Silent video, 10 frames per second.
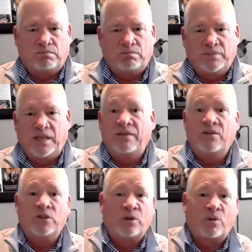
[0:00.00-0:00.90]

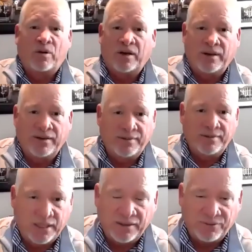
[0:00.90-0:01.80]
inventory
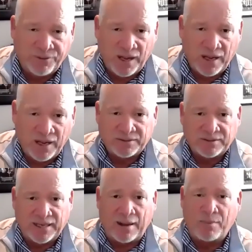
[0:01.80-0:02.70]
influx,
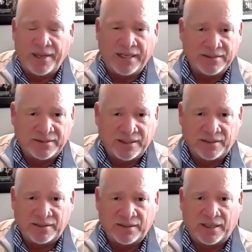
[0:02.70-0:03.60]
how big is
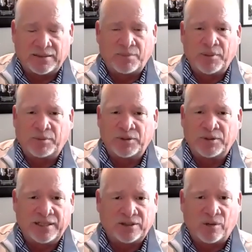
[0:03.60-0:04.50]
it? Uh, some people
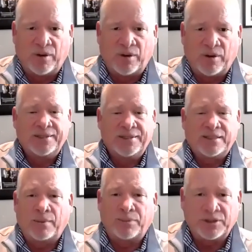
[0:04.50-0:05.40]
say it's going up
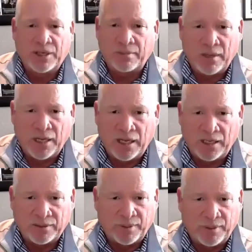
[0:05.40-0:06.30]
10% a
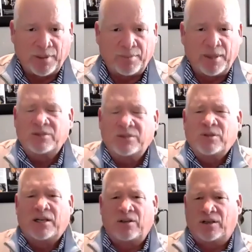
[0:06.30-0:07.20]
month, blah, blah, blah. So we'll
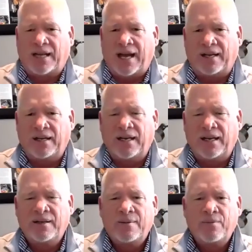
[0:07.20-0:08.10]
take a look at it.
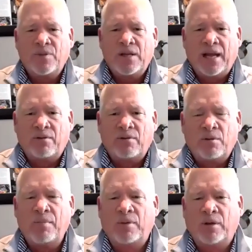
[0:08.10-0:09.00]
And, and
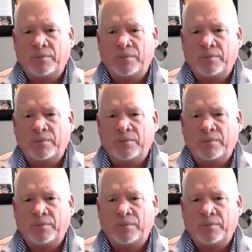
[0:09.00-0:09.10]
remember,